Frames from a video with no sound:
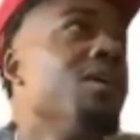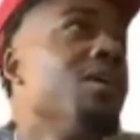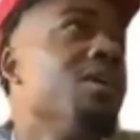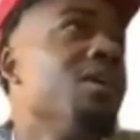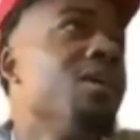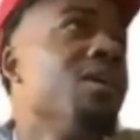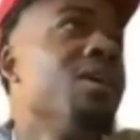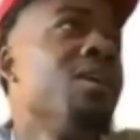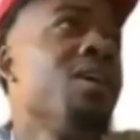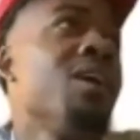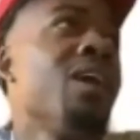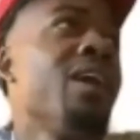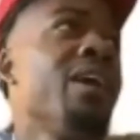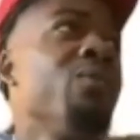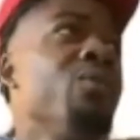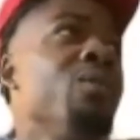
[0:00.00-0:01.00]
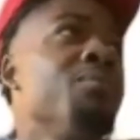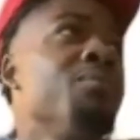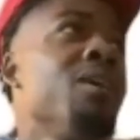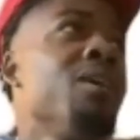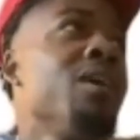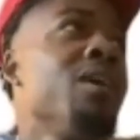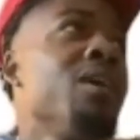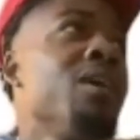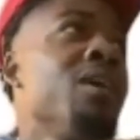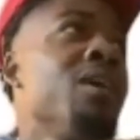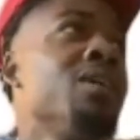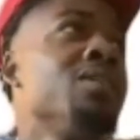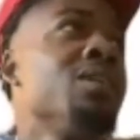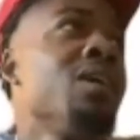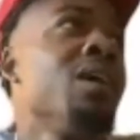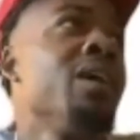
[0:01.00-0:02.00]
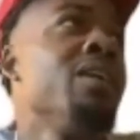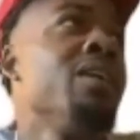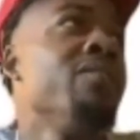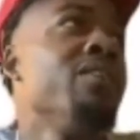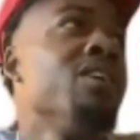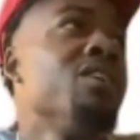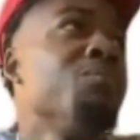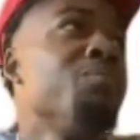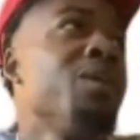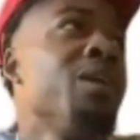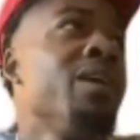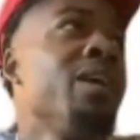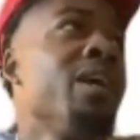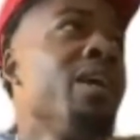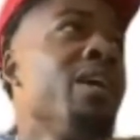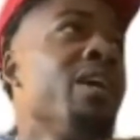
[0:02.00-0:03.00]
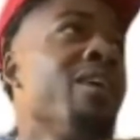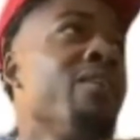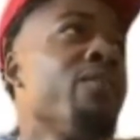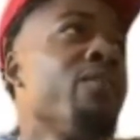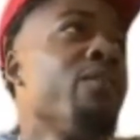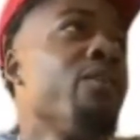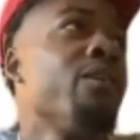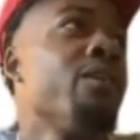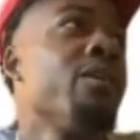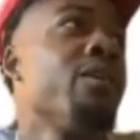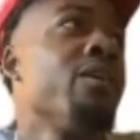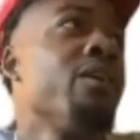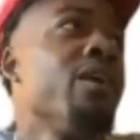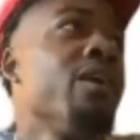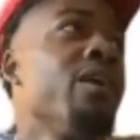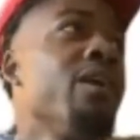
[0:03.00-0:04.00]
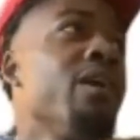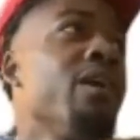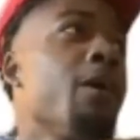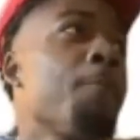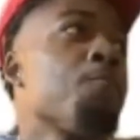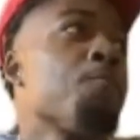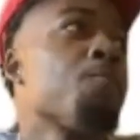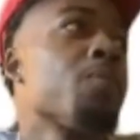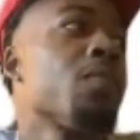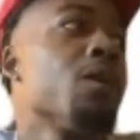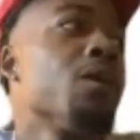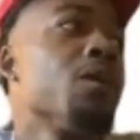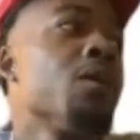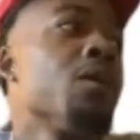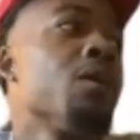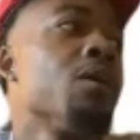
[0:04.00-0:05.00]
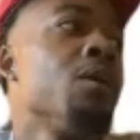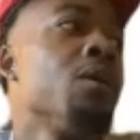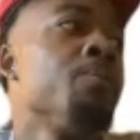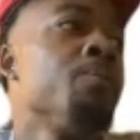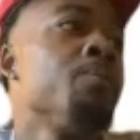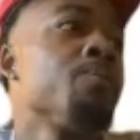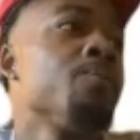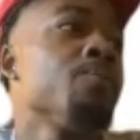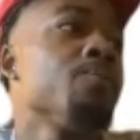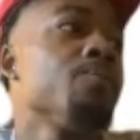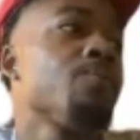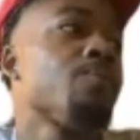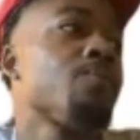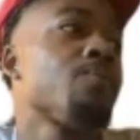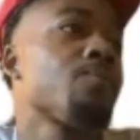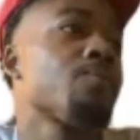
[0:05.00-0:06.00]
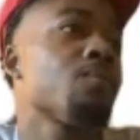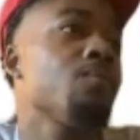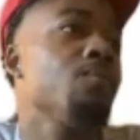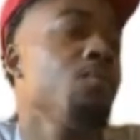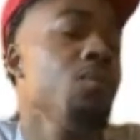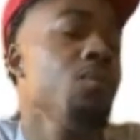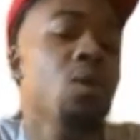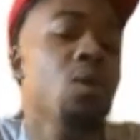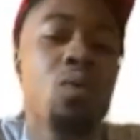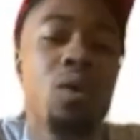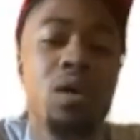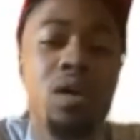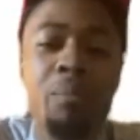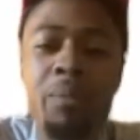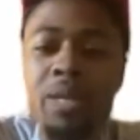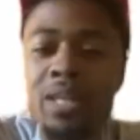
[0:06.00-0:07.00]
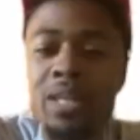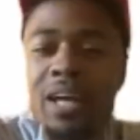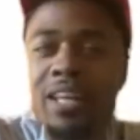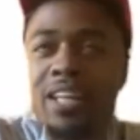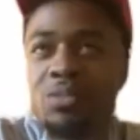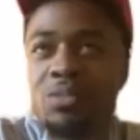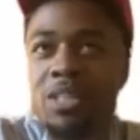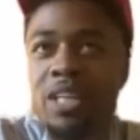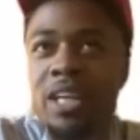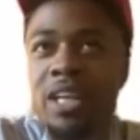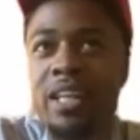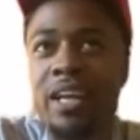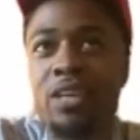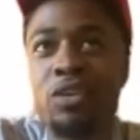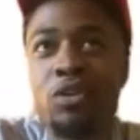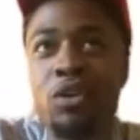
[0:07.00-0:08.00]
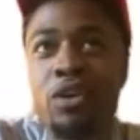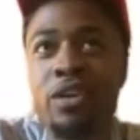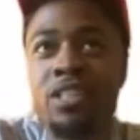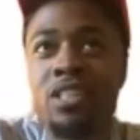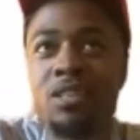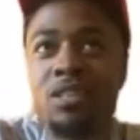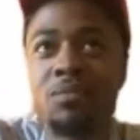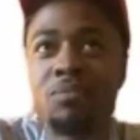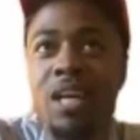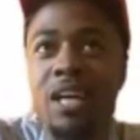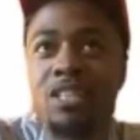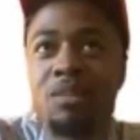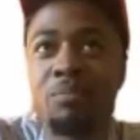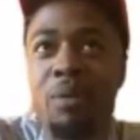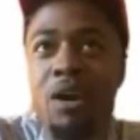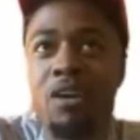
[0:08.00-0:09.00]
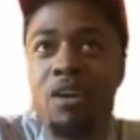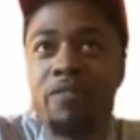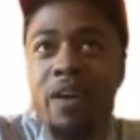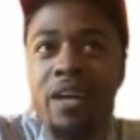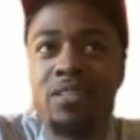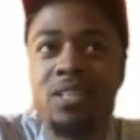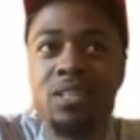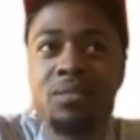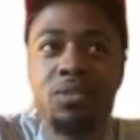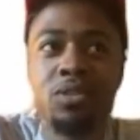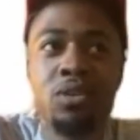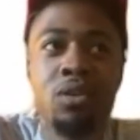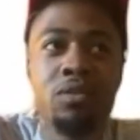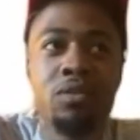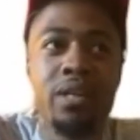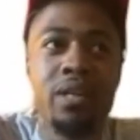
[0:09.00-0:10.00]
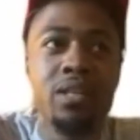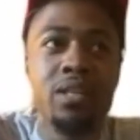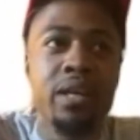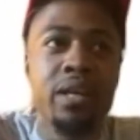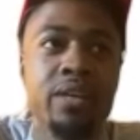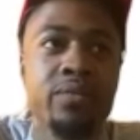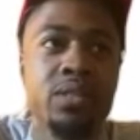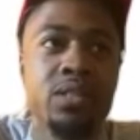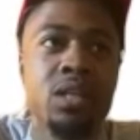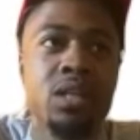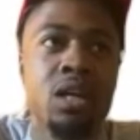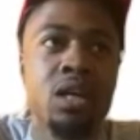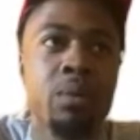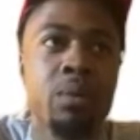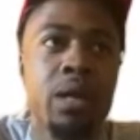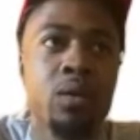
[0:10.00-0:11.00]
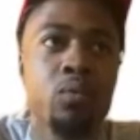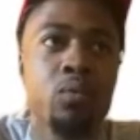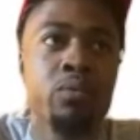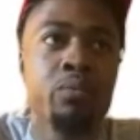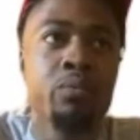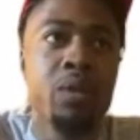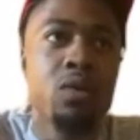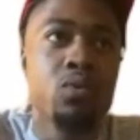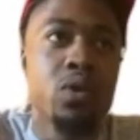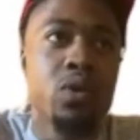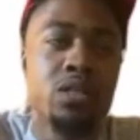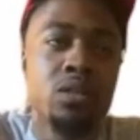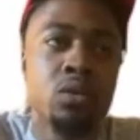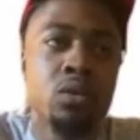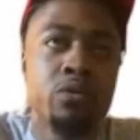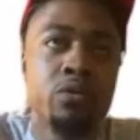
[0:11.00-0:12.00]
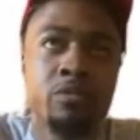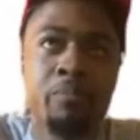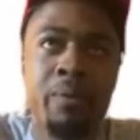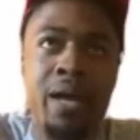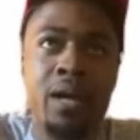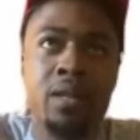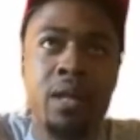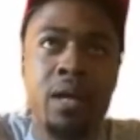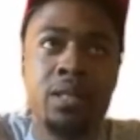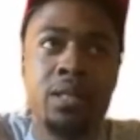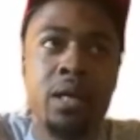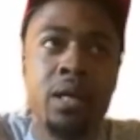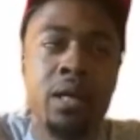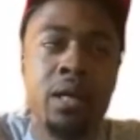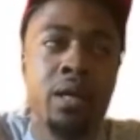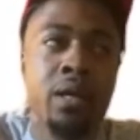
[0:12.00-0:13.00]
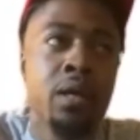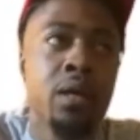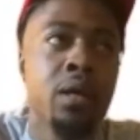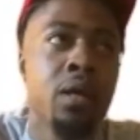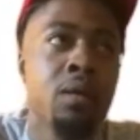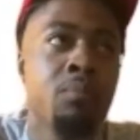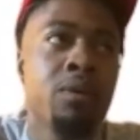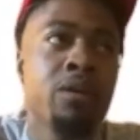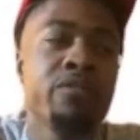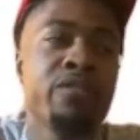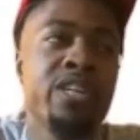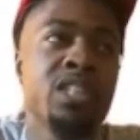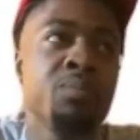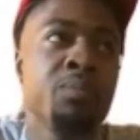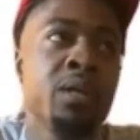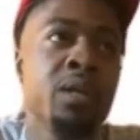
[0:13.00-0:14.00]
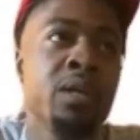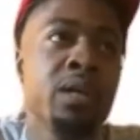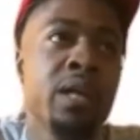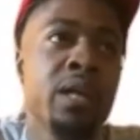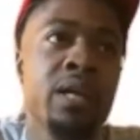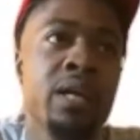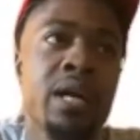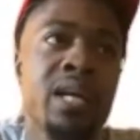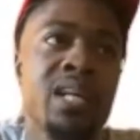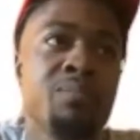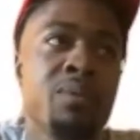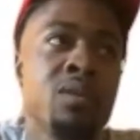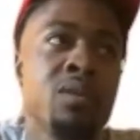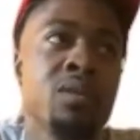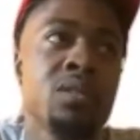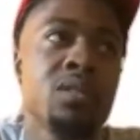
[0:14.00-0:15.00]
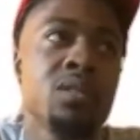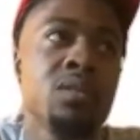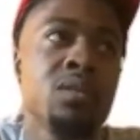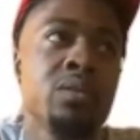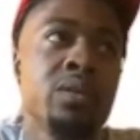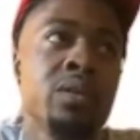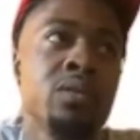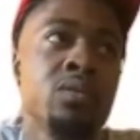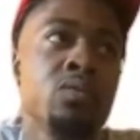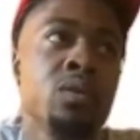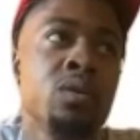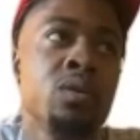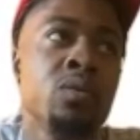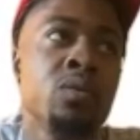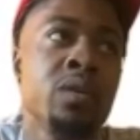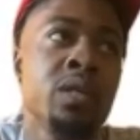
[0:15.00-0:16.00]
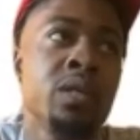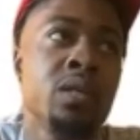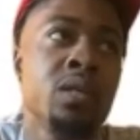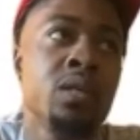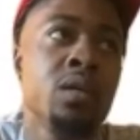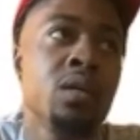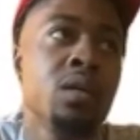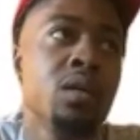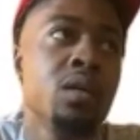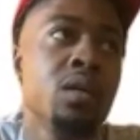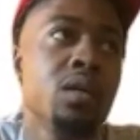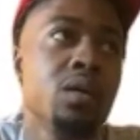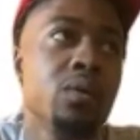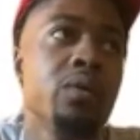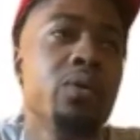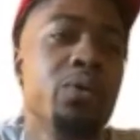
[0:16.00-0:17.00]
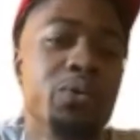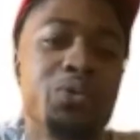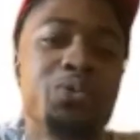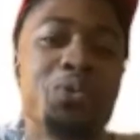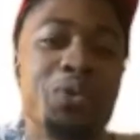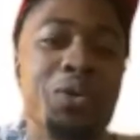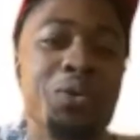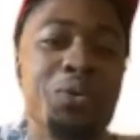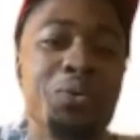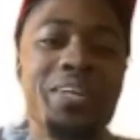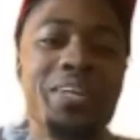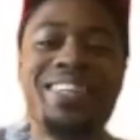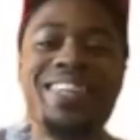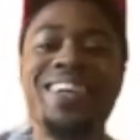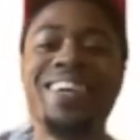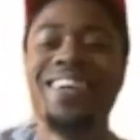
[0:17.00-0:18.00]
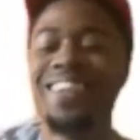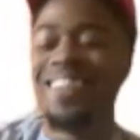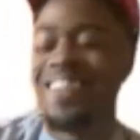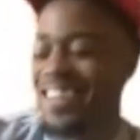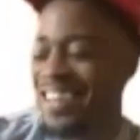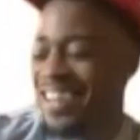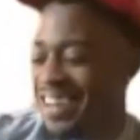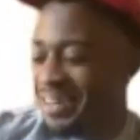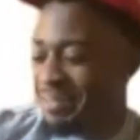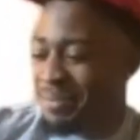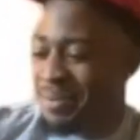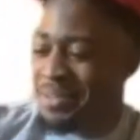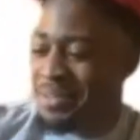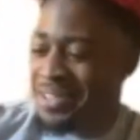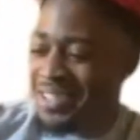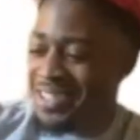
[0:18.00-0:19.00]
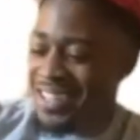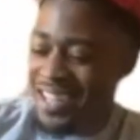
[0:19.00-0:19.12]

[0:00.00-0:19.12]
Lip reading: they whipped our ass. I didn't even get to play that game for real. Well, I mean, like, that's what I'm saying. Like, you go against the Power 5 teams, you're going to get that time. Like, when we play Wazoo, it was packed like that. My freshman year, they got up on us, too. We was real weak. We was real weak then. They got up on us.